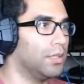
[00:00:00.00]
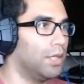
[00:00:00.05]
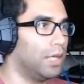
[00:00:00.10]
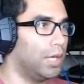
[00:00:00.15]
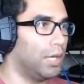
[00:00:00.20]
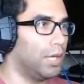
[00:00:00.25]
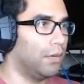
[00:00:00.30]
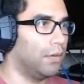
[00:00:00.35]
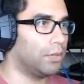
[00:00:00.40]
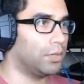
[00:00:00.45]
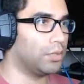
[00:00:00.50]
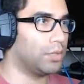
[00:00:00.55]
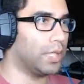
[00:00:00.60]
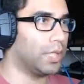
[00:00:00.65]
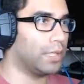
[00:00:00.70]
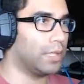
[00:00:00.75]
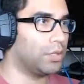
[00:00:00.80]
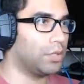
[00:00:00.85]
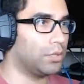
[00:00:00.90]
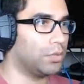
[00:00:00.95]
I want to do that
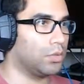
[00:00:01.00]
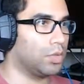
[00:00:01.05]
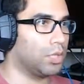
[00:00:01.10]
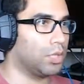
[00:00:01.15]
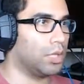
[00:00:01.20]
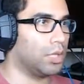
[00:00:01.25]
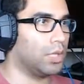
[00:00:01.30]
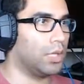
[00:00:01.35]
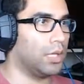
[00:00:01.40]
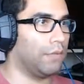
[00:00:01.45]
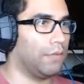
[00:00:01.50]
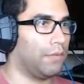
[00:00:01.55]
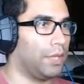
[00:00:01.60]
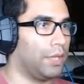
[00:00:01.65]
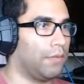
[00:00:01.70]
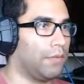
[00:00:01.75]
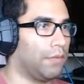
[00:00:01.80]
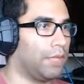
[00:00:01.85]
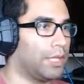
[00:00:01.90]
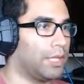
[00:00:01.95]
too, sir. I finally found
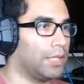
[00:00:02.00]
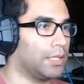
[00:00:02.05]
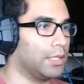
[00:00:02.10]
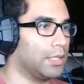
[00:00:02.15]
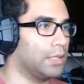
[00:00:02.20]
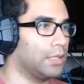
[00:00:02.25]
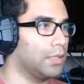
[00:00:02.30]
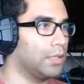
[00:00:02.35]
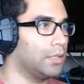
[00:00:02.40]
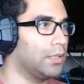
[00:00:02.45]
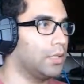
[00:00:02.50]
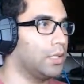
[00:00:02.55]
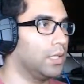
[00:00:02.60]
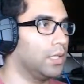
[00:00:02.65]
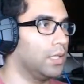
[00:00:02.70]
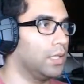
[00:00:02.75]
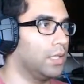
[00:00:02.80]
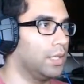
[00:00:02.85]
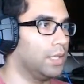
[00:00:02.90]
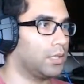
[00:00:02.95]
my kitty.
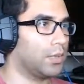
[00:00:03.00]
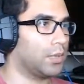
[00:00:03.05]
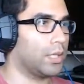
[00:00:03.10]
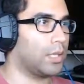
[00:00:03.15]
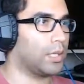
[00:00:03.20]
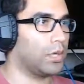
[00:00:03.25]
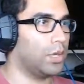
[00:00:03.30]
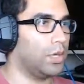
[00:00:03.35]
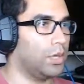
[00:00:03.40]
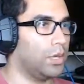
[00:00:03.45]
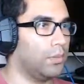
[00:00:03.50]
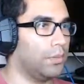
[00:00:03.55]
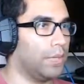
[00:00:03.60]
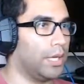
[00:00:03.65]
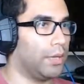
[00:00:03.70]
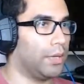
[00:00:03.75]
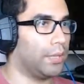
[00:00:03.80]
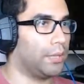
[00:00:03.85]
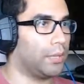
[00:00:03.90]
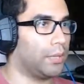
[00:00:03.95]
I just want to go home now and
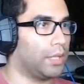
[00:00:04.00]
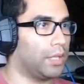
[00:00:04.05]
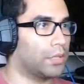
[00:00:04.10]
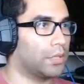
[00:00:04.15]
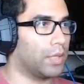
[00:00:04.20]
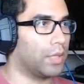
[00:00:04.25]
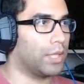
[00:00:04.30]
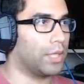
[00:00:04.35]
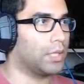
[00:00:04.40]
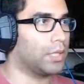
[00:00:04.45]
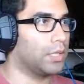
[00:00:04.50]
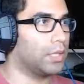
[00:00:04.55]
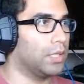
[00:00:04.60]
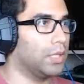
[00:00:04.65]
be with Aunt Grace.